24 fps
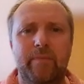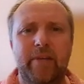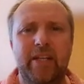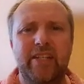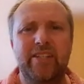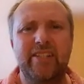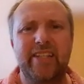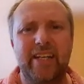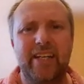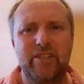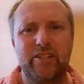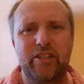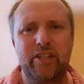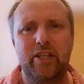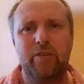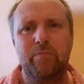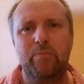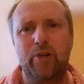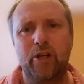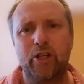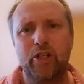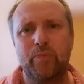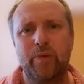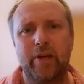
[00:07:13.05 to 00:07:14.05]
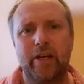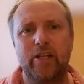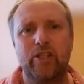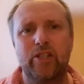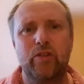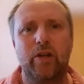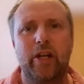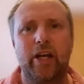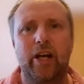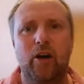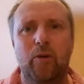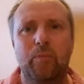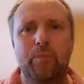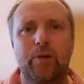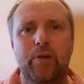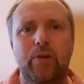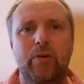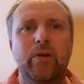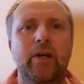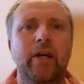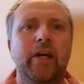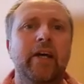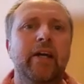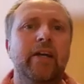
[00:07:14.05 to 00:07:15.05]
as testing the prospects should help
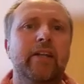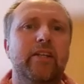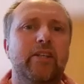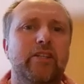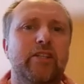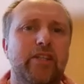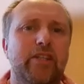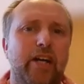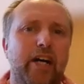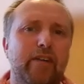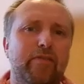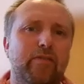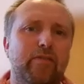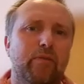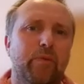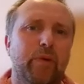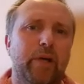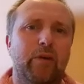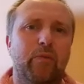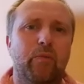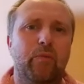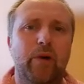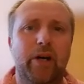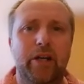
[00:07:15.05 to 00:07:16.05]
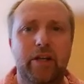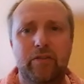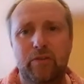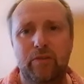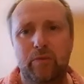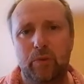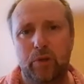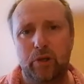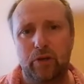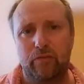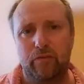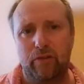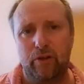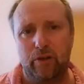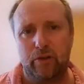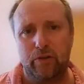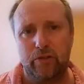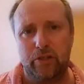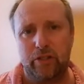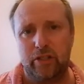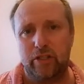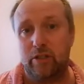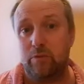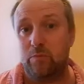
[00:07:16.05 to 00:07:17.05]
you decipher whether one of the
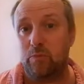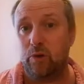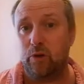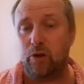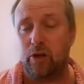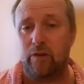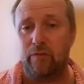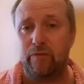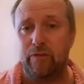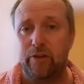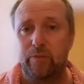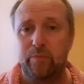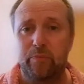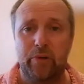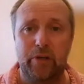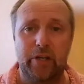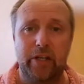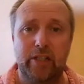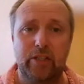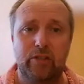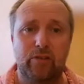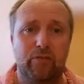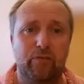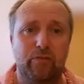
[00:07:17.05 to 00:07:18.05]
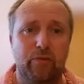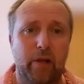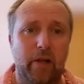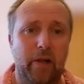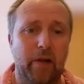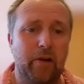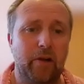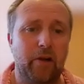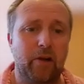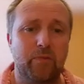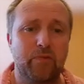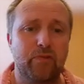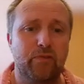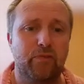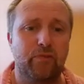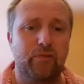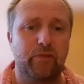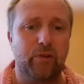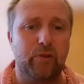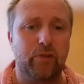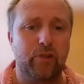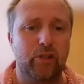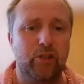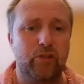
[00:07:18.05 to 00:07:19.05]
workflows is a more confident predictor of the outcomes for
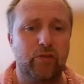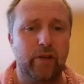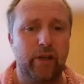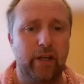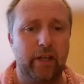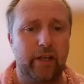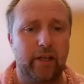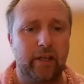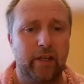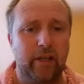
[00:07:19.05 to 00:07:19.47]
future drilling.